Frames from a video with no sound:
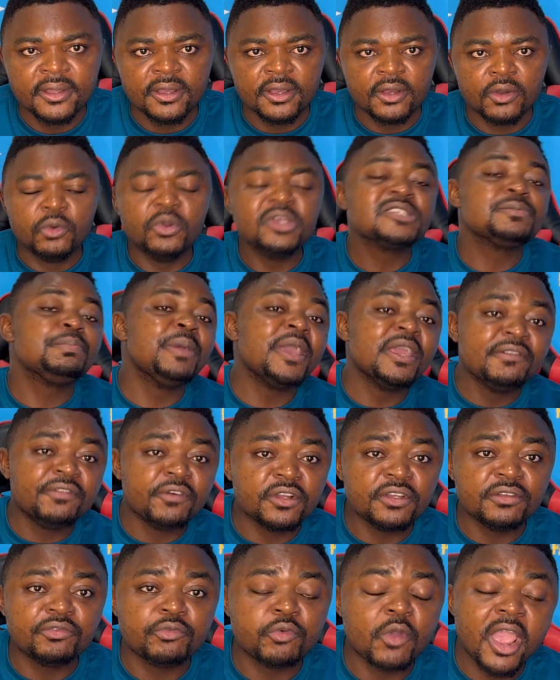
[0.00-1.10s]
Who is paying for
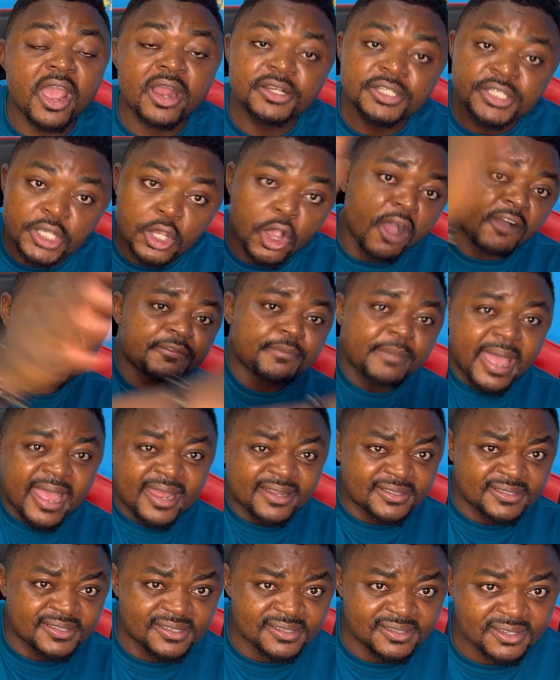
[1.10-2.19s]
the fuel? The
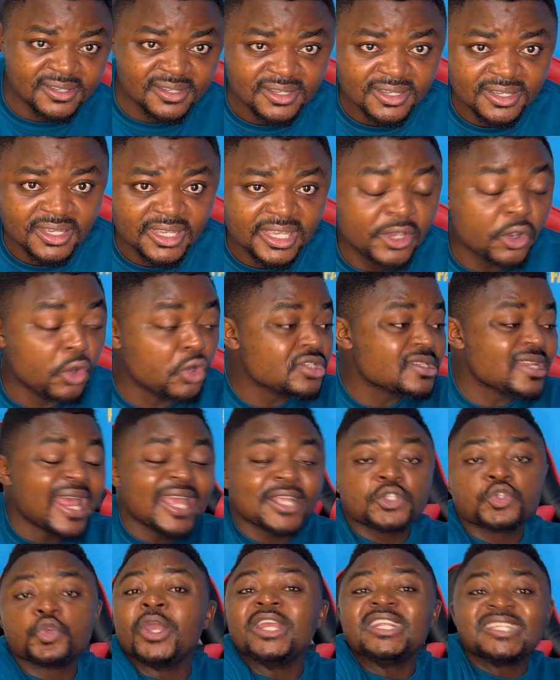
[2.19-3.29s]
government. He owns
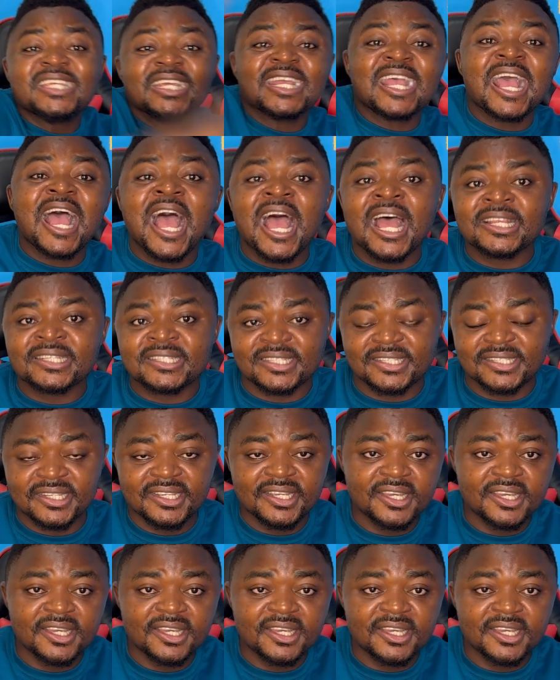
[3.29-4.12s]
like 20 cars,